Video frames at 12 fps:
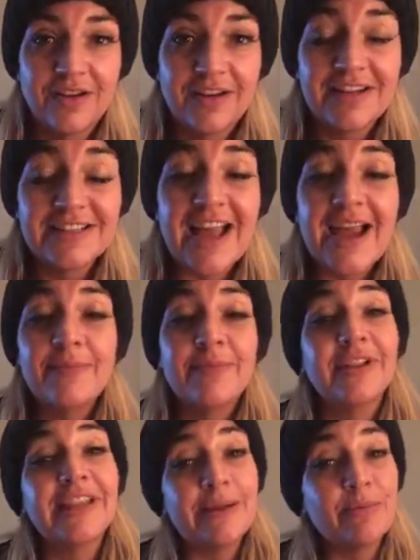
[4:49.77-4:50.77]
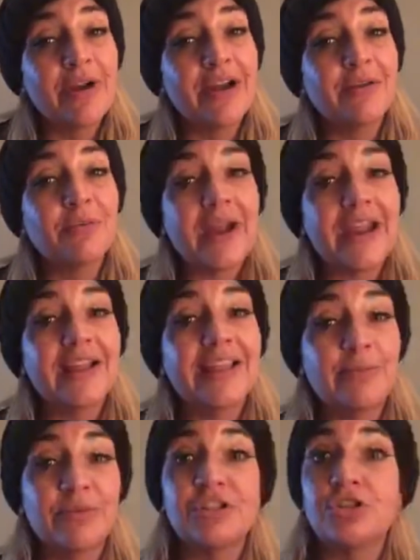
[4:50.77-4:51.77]
Because I'm a Libra, right?
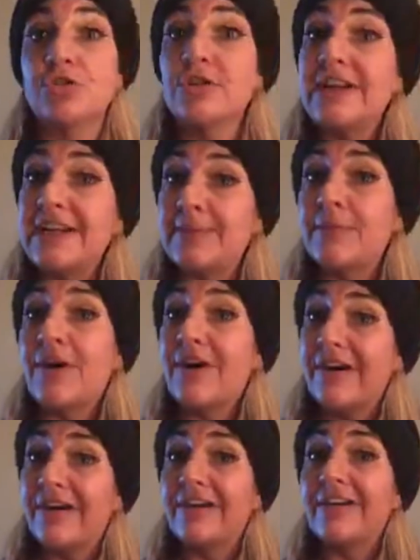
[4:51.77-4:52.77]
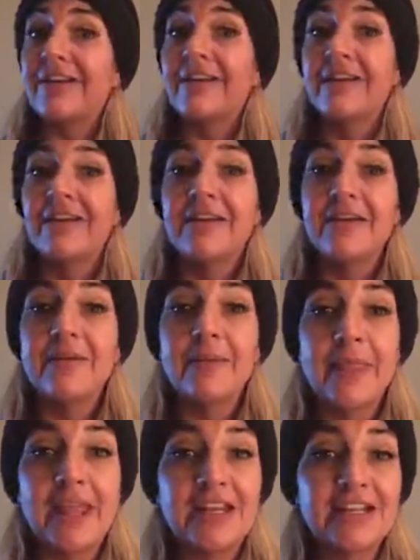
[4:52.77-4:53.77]
Libras dream hard.
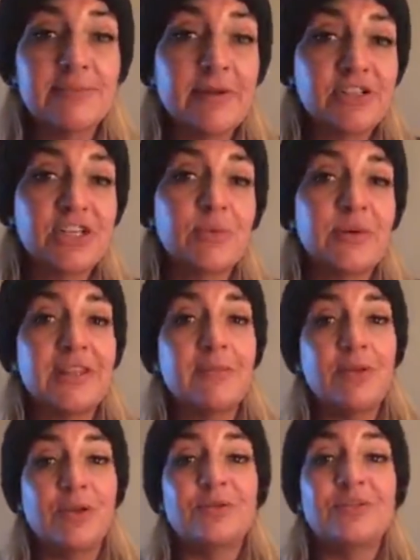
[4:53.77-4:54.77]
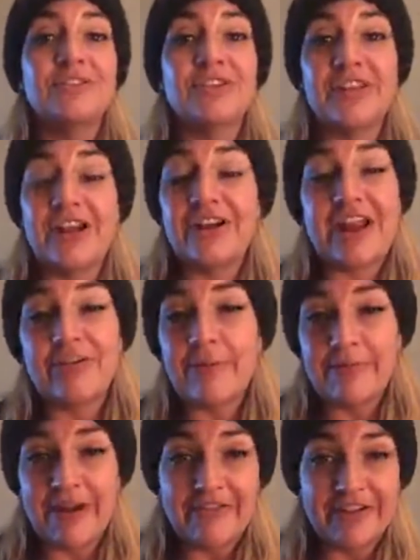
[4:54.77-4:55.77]
And especially when the moons are there, and I
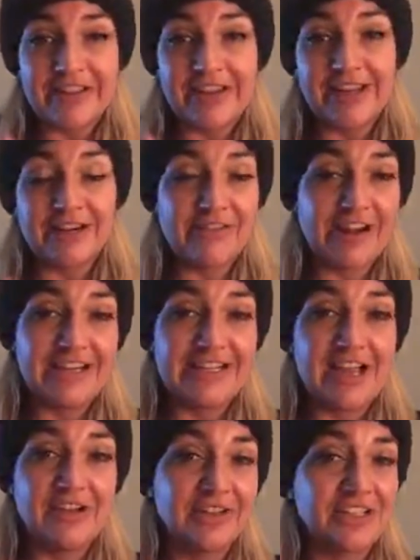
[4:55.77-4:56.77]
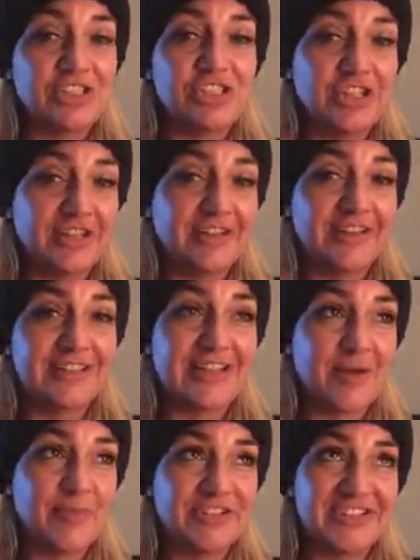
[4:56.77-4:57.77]
remember everything, and I write it down. I shouldn't, because
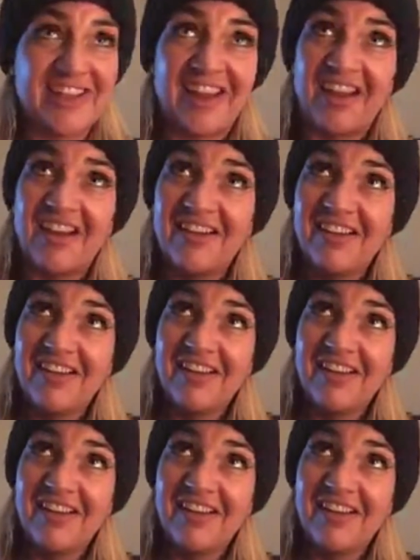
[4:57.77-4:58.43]
now I'm all sad.